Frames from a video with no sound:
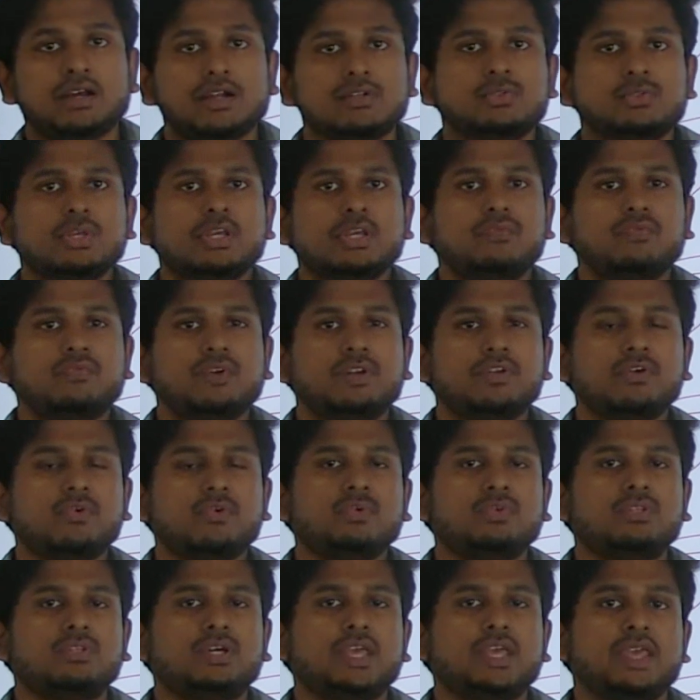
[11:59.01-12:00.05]
And also it
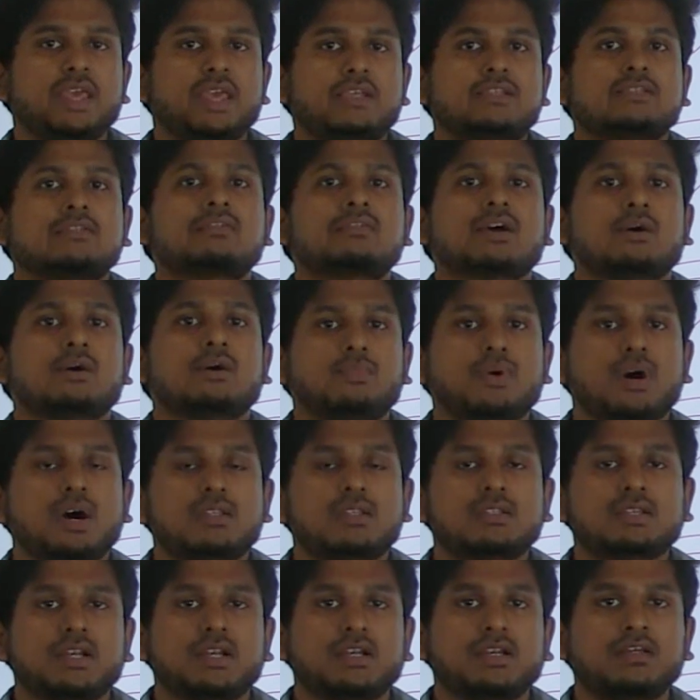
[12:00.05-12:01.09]
will give the extra
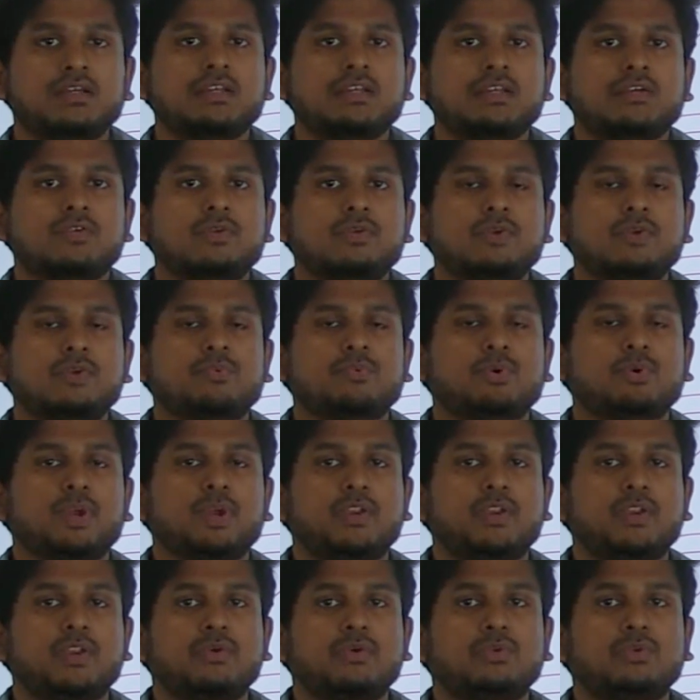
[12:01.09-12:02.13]
marks and it will be
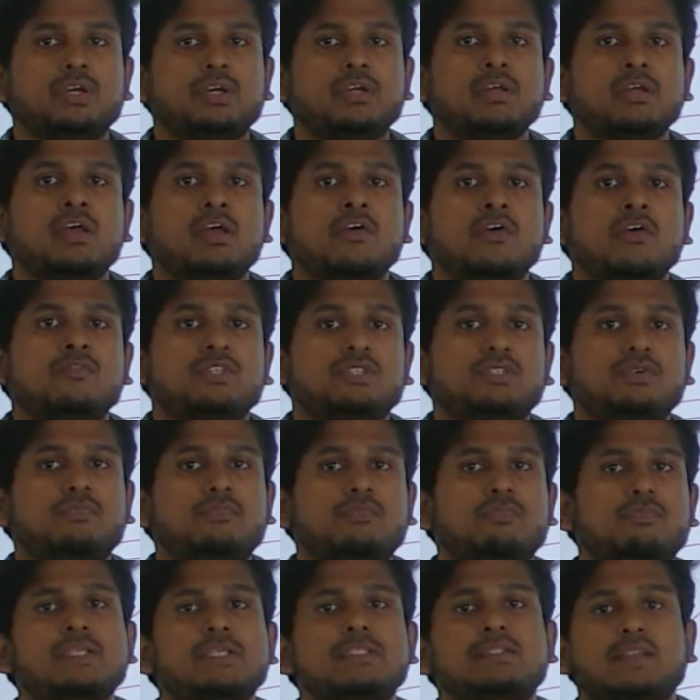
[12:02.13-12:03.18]
provide you the with
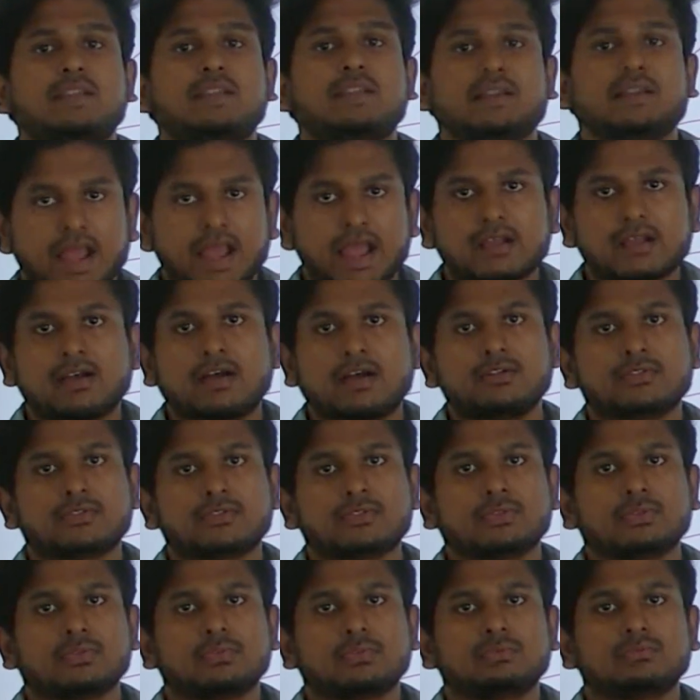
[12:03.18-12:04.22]
the best rank
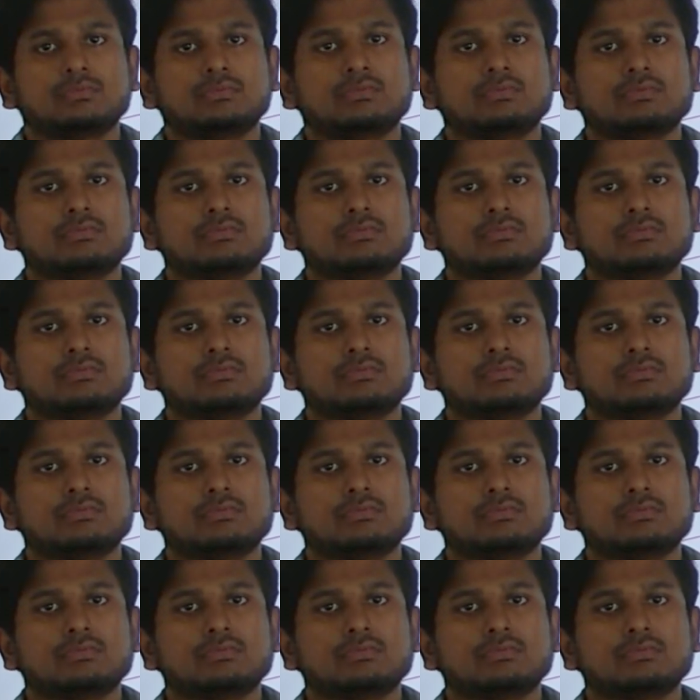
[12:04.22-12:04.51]
also.